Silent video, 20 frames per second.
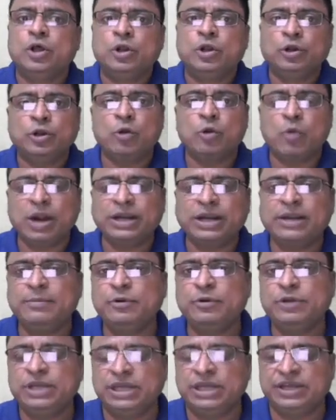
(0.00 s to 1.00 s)
Now what I am
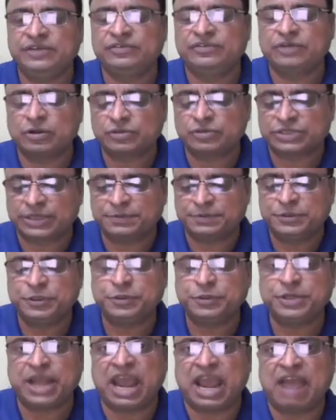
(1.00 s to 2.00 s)
doing is, now
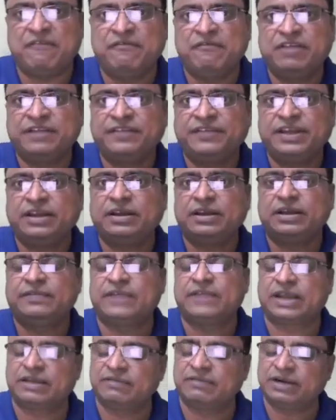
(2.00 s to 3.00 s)
substitute everything in
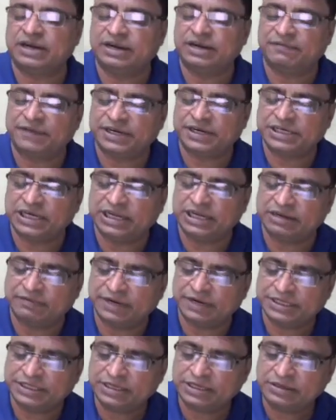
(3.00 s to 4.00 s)
the given differential
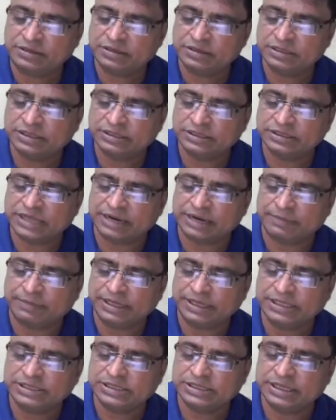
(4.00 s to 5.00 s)
equation. That
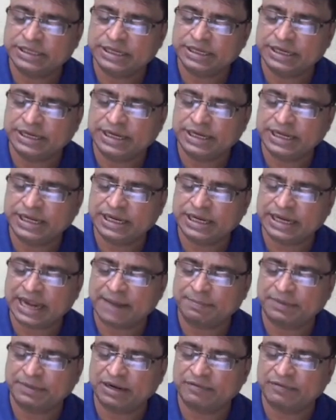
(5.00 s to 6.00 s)
means d
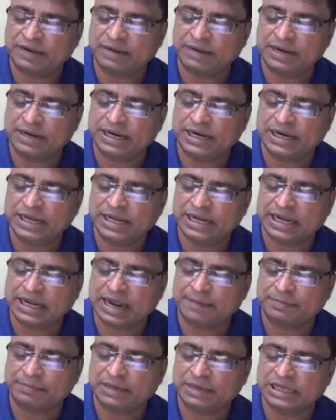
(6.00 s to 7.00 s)
capital Y by d
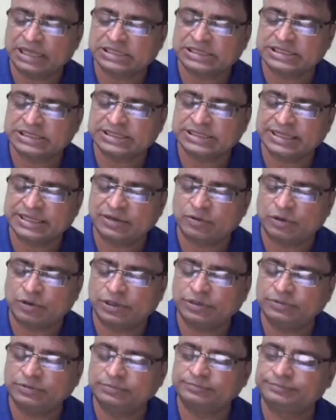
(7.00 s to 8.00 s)
capital X is equal
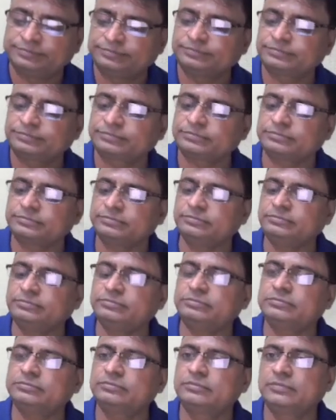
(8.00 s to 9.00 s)
to,
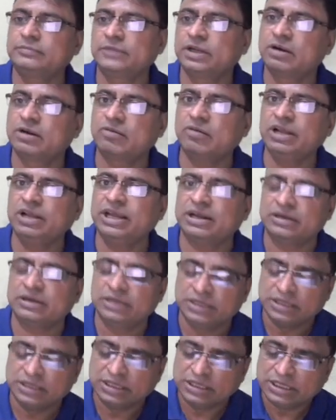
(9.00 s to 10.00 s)
clear?
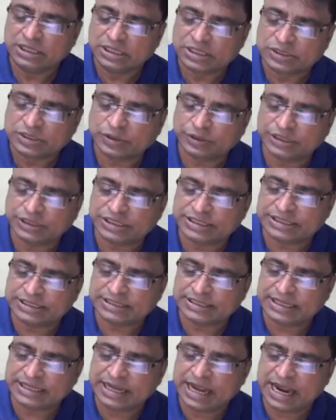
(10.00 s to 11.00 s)
So this
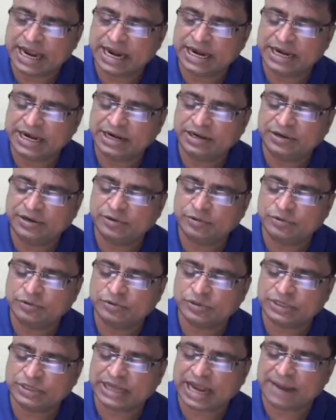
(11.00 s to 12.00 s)
is a into
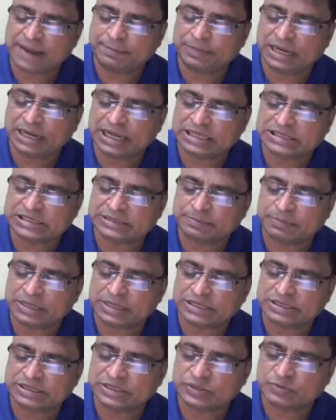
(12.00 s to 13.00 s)
capital X
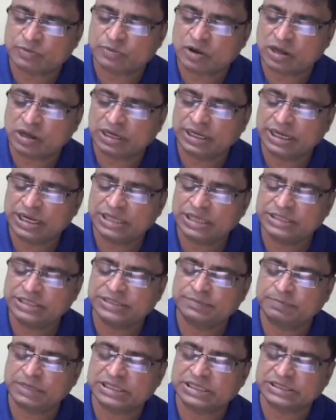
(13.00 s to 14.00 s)
plus small h
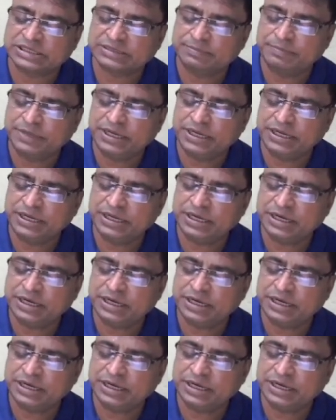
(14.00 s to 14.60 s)
plus b